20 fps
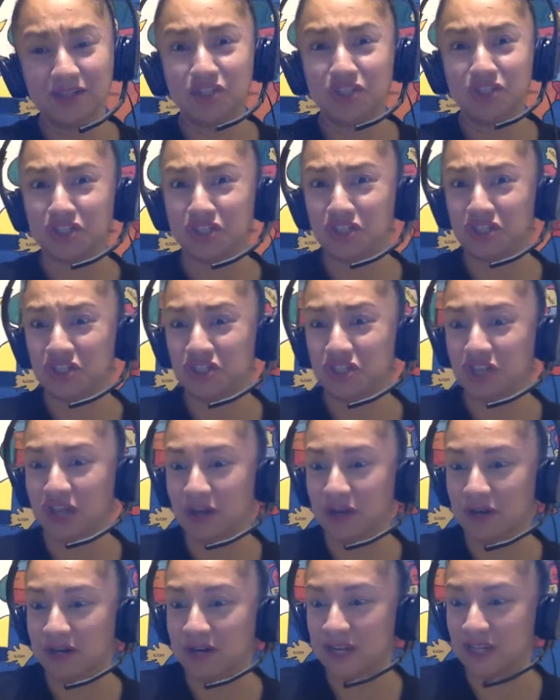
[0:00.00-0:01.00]
she
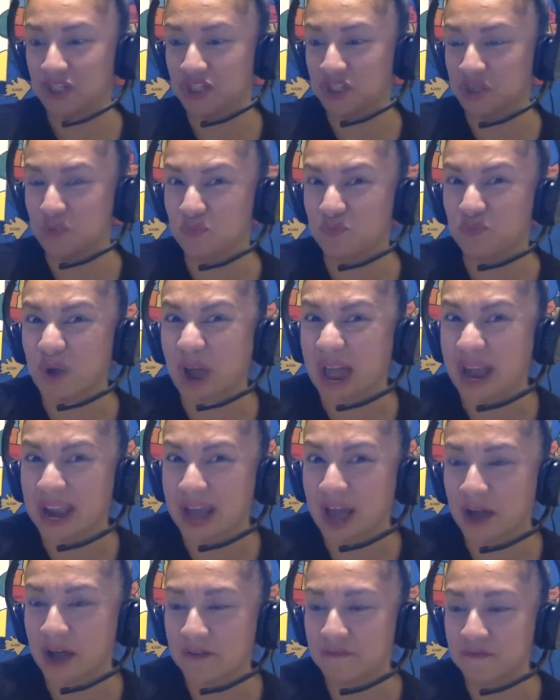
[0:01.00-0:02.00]
shouted as she ran
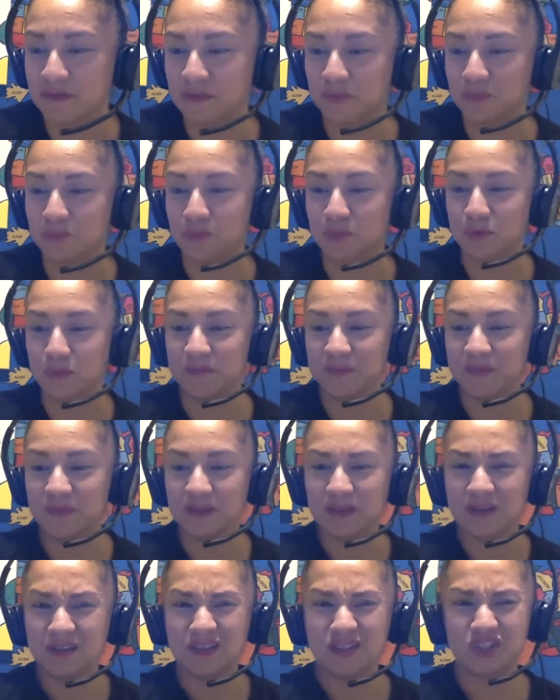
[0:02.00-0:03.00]
out of the room.
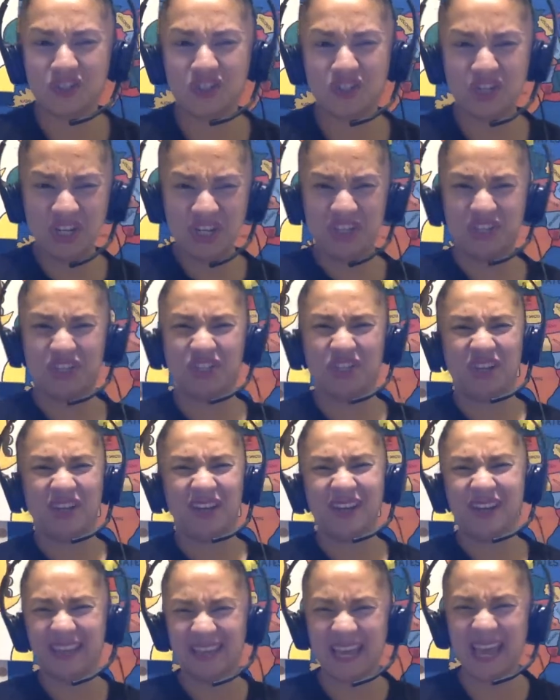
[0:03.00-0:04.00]
Sheesh,
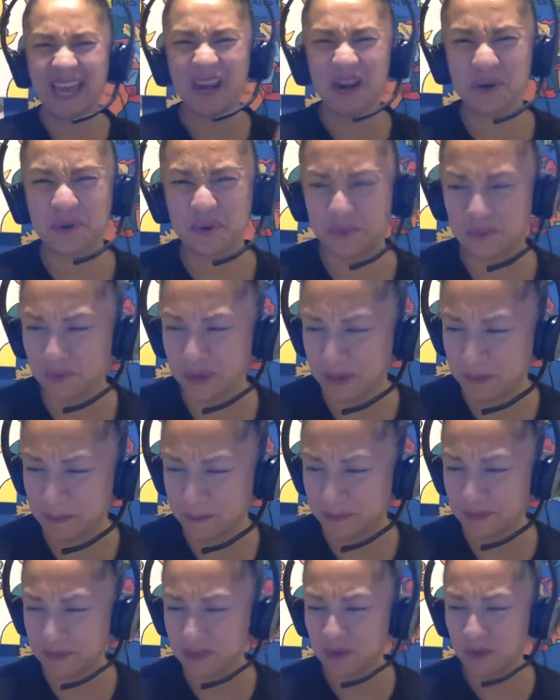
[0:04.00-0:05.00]
get a
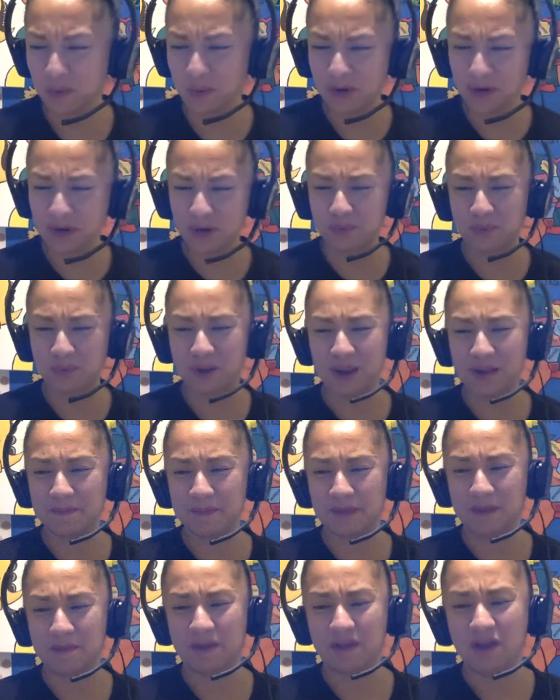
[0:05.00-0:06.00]
grip. What a
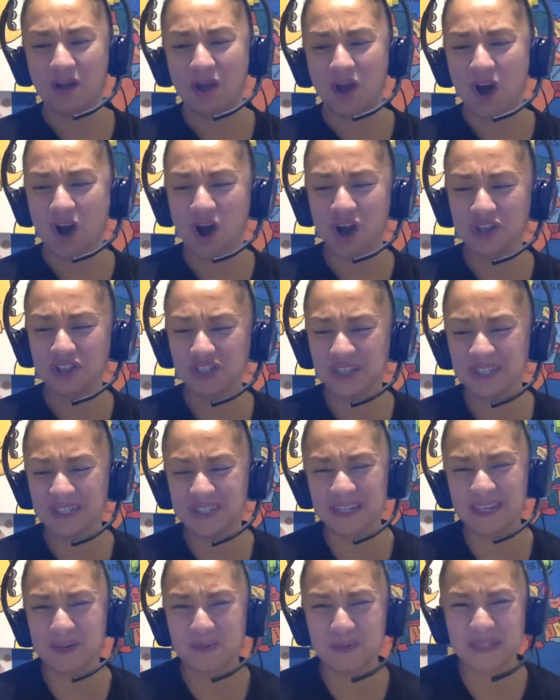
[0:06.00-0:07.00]
crybaby. All she
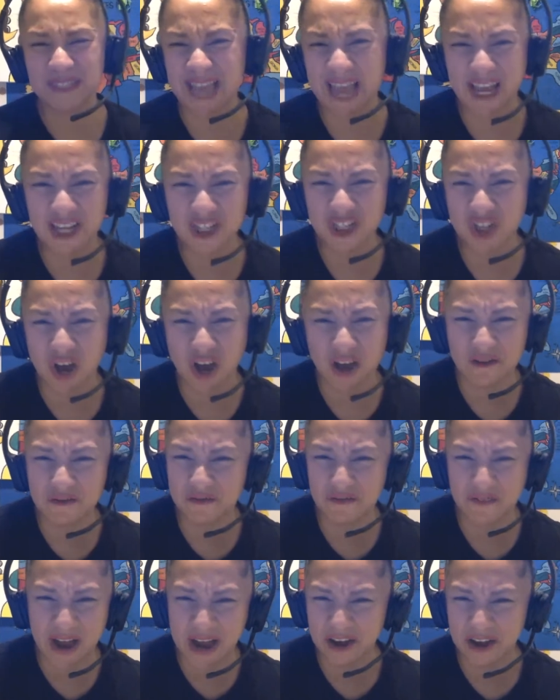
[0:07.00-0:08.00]
did was catch on
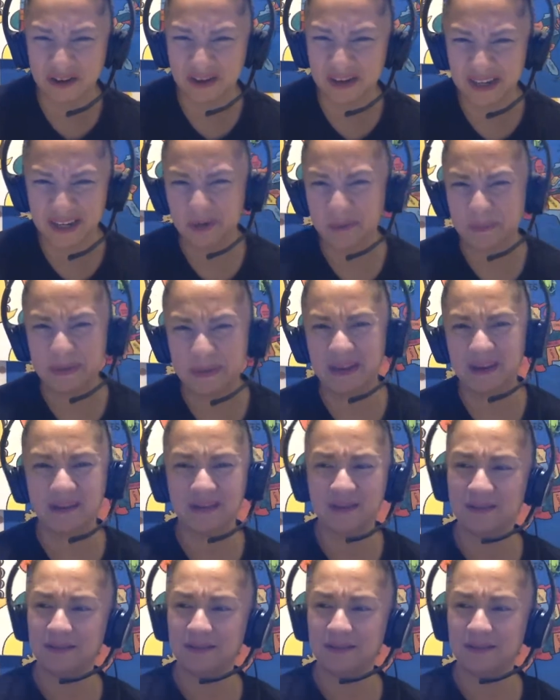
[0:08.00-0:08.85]
fire a little bit.